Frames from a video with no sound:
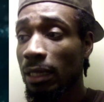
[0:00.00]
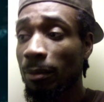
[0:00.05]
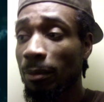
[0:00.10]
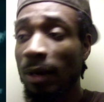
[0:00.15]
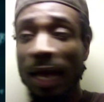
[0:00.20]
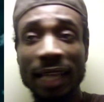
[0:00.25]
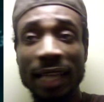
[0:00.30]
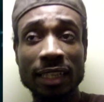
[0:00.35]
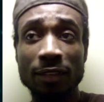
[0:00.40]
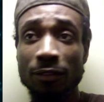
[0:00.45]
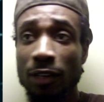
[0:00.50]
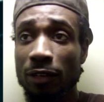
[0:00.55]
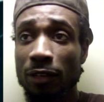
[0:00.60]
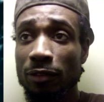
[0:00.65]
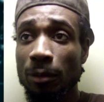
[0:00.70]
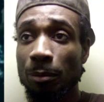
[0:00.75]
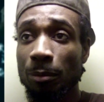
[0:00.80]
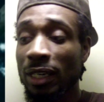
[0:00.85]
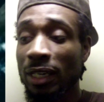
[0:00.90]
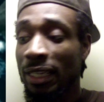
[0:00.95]
at the very,
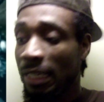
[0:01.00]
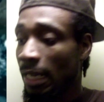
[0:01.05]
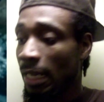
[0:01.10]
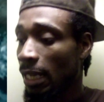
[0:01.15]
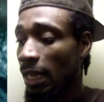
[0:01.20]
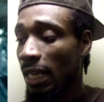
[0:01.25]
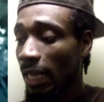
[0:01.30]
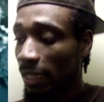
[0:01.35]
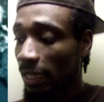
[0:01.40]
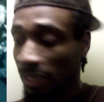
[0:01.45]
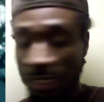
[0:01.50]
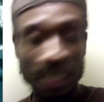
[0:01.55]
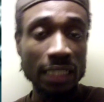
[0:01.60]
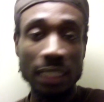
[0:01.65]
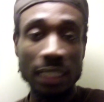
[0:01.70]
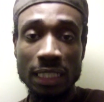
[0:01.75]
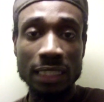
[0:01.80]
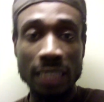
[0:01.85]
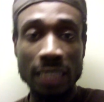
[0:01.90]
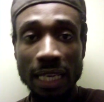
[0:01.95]
but at the end of
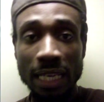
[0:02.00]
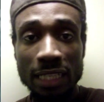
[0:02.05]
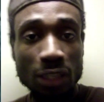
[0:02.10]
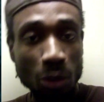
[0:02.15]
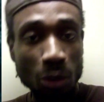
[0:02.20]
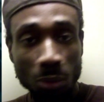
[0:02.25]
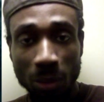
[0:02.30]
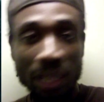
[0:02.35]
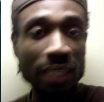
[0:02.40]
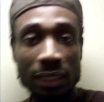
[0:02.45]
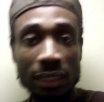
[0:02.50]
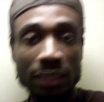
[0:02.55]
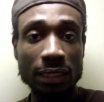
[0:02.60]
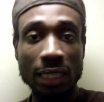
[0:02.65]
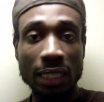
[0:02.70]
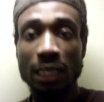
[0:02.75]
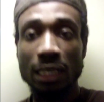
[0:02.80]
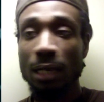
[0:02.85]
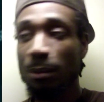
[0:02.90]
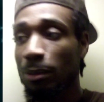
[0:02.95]
the day, the way it's
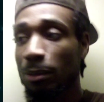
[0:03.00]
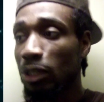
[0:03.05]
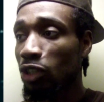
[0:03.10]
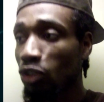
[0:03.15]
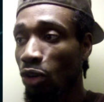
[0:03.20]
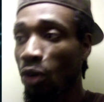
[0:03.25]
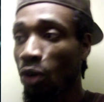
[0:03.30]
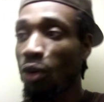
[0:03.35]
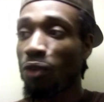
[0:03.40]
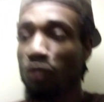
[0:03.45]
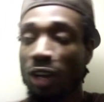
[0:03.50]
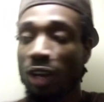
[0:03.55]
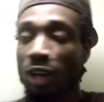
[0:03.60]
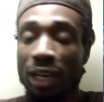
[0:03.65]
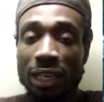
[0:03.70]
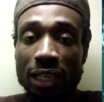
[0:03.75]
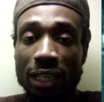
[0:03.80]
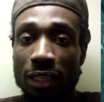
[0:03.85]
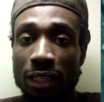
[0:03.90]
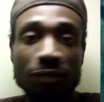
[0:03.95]
set up is
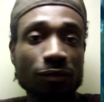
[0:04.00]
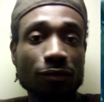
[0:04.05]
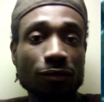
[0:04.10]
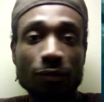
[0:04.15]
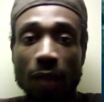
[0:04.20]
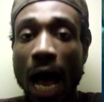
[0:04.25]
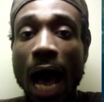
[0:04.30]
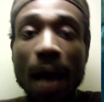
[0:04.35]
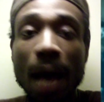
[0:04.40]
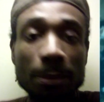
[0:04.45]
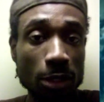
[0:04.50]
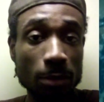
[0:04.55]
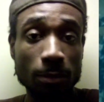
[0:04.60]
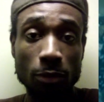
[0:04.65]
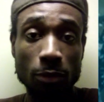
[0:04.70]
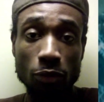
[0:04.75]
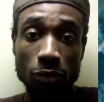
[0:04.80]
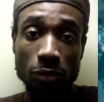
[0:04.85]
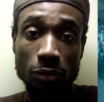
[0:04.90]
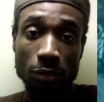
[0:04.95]
already
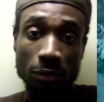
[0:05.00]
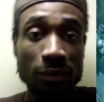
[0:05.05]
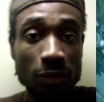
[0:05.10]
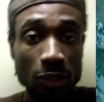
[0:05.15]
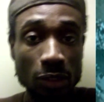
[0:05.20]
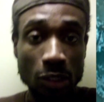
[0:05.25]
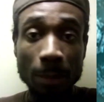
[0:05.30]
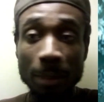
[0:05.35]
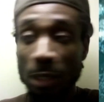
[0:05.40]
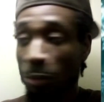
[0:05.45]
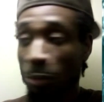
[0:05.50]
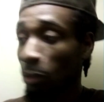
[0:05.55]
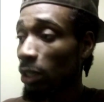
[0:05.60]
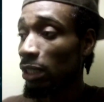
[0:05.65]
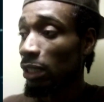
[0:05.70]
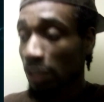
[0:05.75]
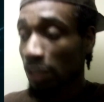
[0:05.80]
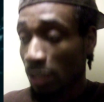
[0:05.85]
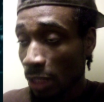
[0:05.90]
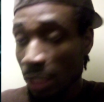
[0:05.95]
optimal. You know what I mean?
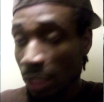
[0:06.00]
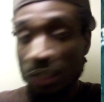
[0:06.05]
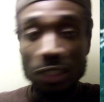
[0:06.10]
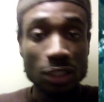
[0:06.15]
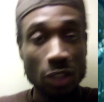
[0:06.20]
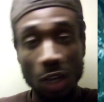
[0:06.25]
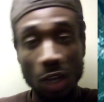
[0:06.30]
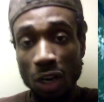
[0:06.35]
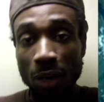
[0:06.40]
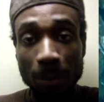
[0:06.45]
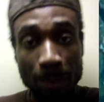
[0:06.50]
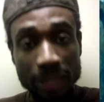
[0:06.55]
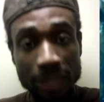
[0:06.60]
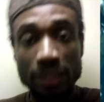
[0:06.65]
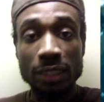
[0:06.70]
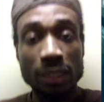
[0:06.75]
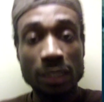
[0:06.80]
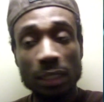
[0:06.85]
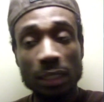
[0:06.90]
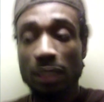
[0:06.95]
What judges are
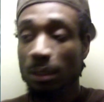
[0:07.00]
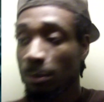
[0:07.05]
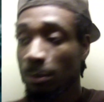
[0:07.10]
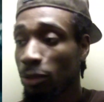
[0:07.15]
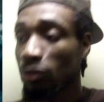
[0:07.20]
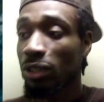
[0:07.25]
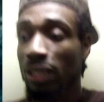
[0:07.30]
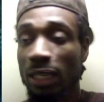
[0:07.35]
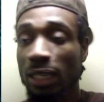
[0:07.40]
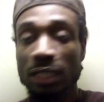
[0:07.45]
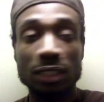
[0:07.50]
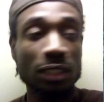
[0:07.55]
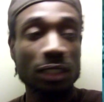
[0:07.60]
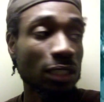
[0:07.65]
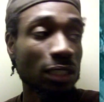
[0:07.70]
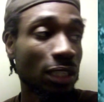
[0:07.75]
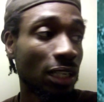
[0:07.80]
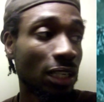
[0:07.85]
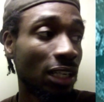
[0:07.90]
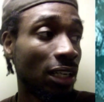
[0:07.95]
basically communicating to
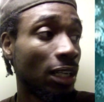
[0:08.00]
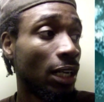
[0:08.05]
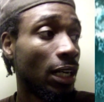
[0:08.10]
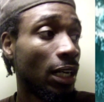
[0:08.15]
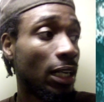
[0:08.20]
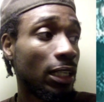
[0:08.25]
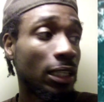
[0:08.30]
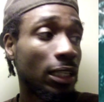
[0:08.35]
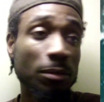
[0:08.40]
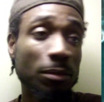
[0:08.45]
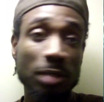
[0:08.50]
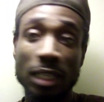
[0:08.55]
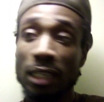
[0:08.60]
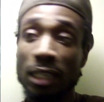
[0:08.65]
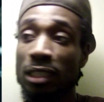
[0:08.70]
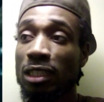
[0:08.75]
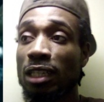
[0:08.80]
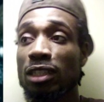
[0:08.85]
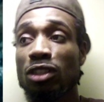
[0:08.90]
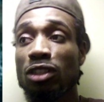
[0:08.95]
y'all. You know what I'm saying?
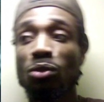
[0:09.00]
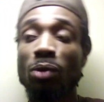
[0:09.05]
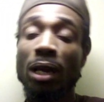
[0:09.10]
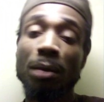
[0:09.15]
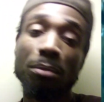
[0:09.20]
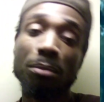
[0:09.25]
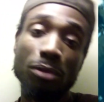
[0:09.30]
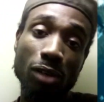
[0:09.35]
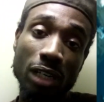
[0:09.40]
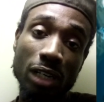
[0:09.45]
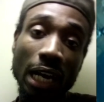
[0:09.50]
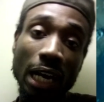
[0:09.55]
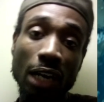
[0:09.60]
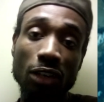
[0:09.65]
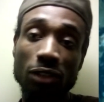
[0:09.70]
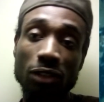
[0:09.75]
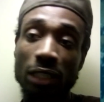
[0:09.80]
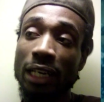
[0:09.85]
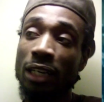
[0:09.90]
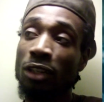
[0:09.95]
Judges who ain't brought out.
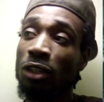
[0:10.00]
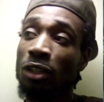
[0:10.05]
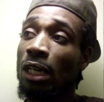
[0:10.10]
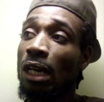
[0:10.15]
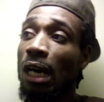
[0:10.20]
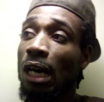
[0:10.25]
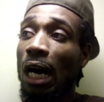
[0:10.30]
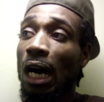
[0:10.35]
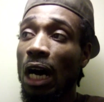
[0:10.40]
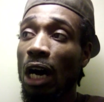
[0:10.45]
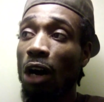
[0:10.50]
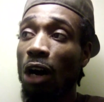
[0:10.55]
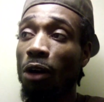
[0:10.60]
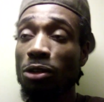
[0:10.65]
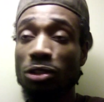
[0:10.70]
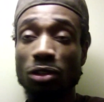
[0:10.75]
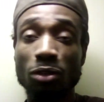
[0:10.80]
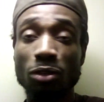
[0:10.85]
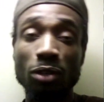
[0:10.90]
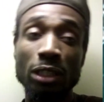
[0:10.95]
Now,
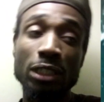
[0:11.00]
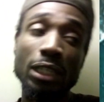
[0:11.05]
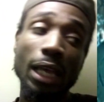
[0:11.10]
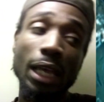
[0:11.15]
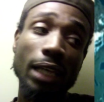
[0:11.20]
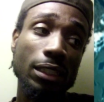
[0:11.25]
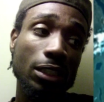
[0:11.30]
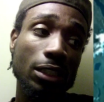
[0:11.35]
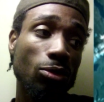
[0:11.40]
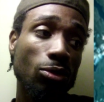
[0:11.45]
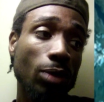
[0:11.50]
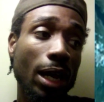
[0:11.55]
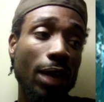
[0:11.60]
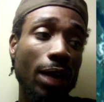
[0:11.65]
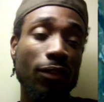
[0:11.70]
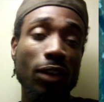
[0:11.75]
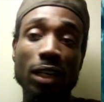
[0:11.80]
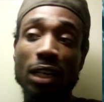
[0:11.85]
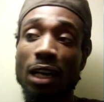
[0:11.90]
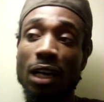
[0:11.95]
also in Texas, you have
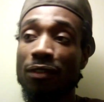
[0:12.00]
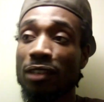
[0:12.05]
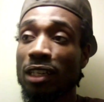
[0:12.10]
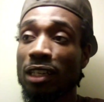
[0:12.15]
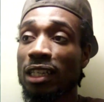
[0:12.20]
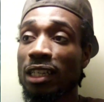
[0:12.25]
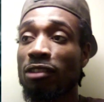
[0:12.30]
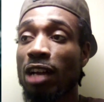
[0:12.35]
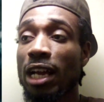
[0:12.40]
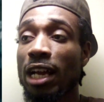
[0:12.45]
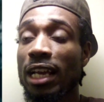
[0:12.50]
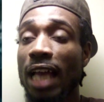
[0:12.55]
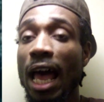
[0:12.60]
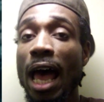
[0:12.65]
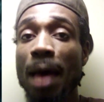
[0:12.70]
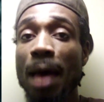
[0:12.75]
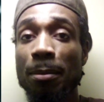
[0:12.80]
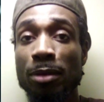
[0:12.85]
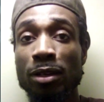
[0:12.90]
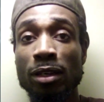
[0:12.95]
Governor Greg
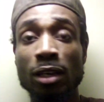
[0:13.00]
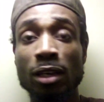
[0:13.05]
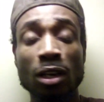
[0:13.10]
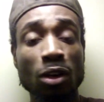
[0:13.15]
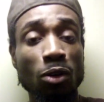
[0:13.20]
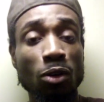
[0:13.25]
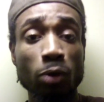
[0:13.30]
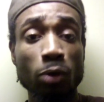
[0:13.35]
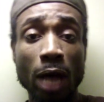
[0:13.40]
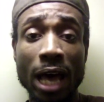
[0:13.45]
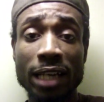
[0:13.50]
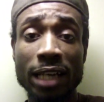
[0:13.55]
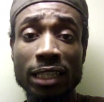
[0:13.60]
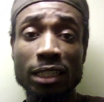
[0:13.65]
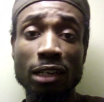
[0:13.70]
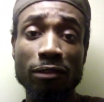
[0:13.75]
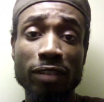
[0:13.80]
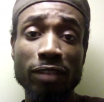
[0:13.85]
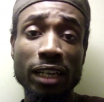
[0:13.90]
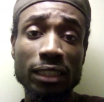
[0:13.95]
Abbott, who had a
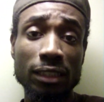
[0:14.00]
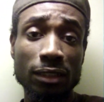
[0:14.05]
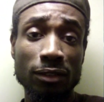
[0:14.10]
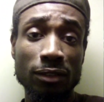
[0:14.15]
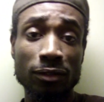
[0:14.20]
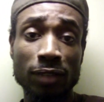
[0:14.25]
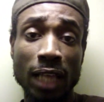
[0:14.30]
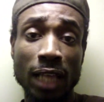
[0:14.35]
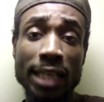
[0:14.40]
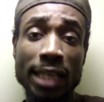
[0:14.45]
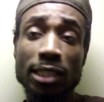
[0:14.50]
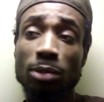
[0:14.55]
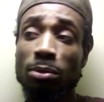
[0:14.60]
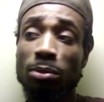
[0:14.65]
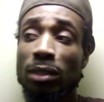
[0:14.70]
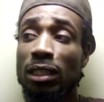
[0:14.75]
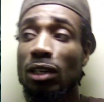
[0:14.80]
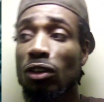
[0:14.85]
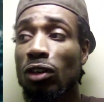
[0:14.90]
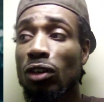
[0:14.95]
directive last
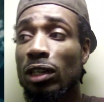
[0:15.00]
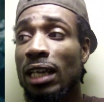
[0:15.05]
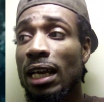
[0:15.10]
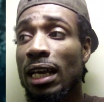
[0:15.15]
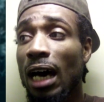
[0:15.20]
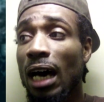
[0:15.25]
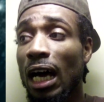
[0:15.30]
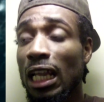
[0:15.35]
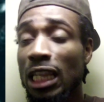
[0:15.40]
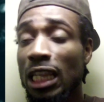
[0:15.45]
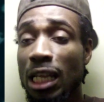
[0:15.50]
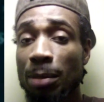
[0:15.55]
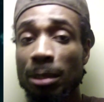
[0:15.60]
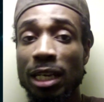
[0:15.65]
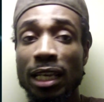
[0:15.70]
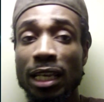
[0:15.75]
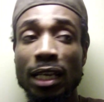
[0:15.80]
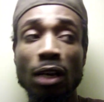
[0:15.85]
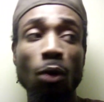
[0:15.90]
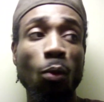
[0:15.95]
week on
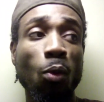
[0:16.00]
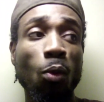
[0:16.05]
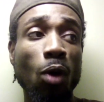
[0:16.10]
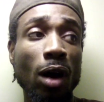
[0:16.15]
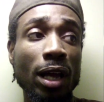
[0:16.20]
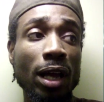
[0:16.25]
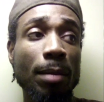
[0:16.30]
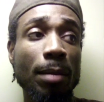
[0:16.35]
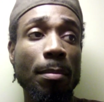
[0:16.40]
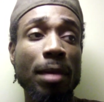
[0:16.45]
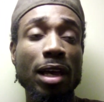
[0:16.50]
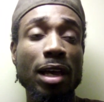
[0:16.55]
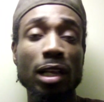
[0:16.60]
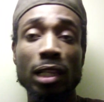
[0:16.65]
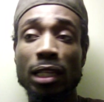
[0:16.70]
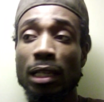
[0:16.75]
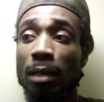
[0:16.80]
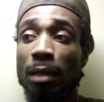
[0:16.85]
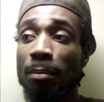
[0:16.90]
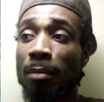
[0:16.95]
limiting one mail
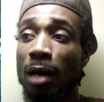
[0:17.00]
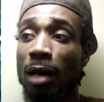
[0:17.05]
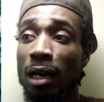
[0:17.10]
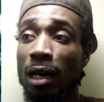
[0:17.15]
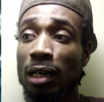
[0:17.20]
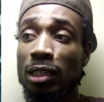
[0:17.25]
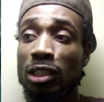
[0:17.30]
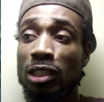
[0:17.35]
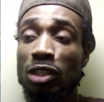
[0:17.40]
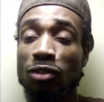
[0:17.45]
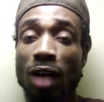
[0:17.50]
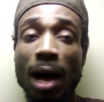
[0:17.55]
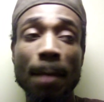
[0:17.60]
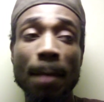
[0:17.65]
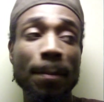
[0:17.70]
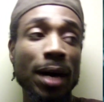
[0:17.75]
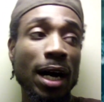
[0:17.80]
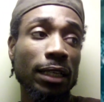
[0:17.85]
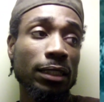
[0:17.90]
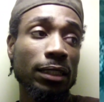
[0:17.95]
drop
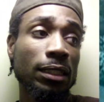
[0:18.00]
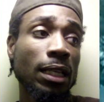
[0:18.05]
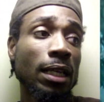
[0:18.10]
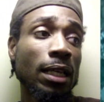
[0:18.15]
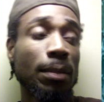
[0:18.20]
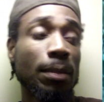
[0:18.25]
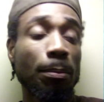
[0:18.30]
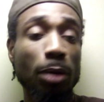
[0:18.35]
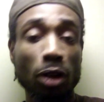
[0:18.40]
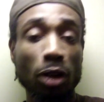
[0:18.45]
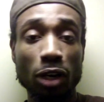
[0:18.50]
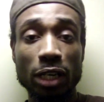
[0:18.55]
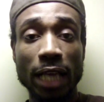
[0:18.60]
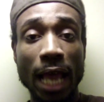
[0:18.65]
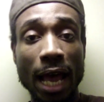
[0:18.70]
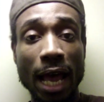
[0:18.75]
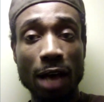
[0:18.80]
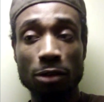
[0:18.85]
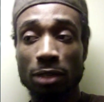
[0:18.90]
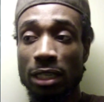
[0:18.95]
box per
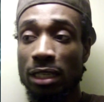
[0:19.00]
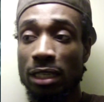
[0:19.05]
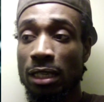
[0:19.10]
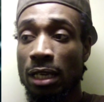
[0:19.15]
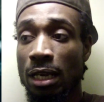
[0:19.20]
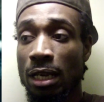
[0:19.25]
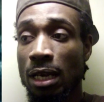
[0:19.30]
county.